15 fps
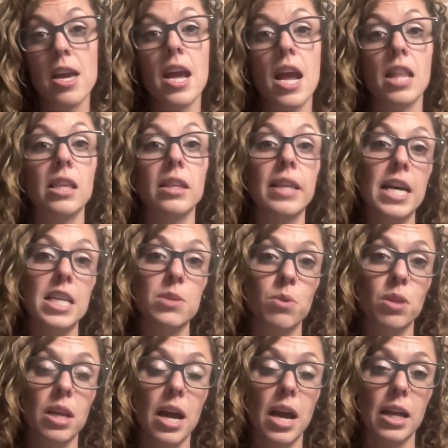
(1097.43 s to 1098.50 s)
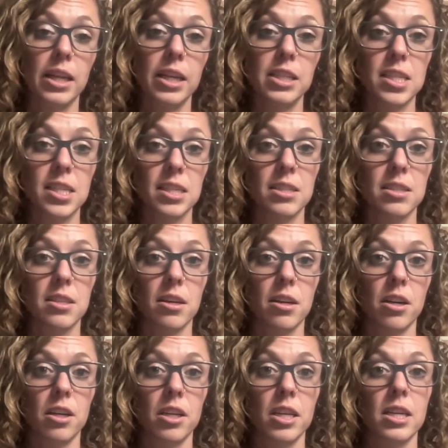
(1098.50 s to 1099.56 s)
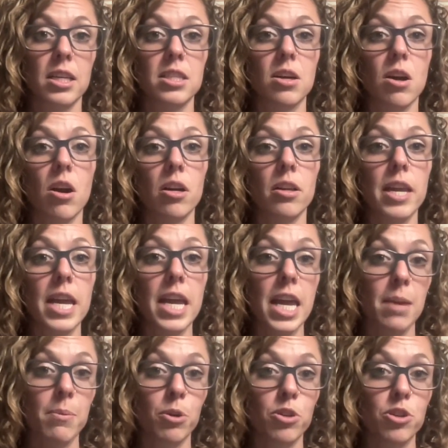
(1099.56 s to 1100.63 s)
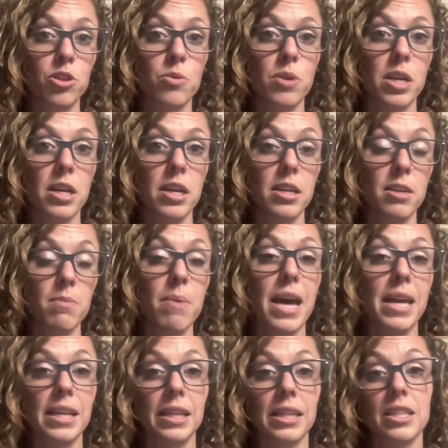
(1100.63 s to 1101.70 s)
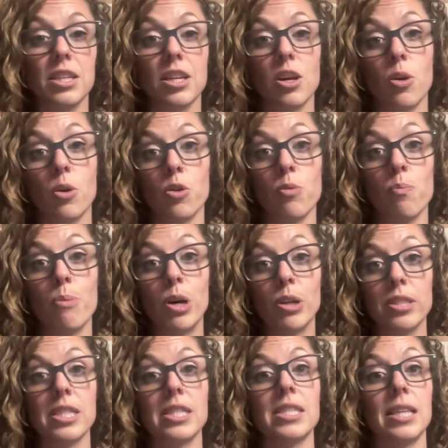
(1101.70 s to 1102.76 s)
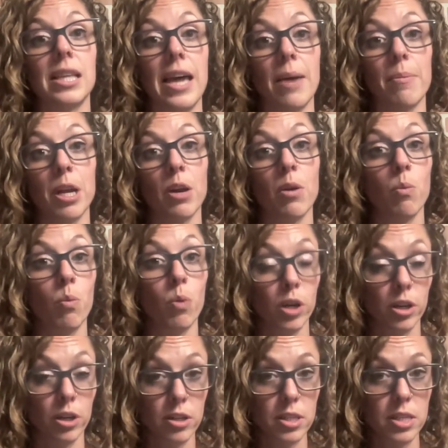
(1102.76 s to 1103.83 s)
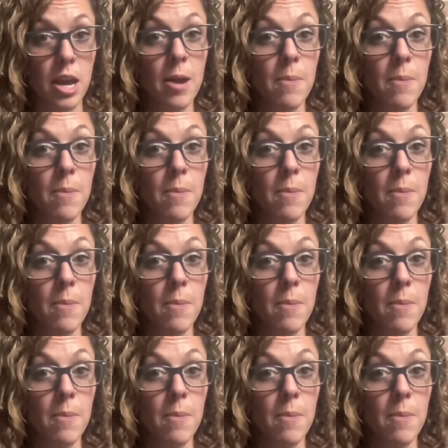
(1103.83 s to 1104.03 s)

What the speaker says: And the last one that I like to consider is, are they able to independently decode multisyllabic words?